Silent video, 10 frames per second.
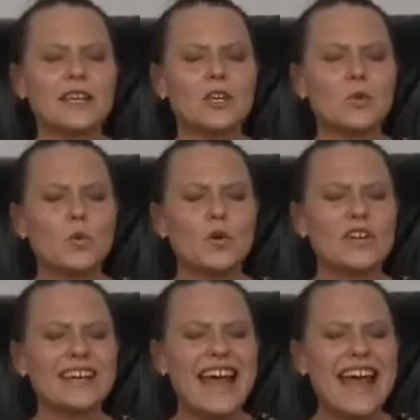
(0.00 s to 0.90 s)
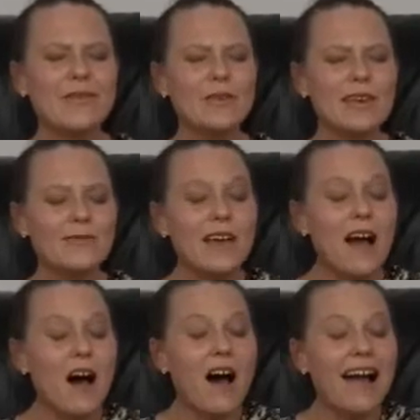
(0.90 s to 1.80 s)
you will gather the
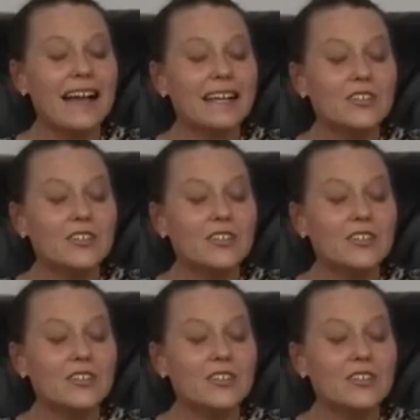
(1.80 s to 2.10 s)
higher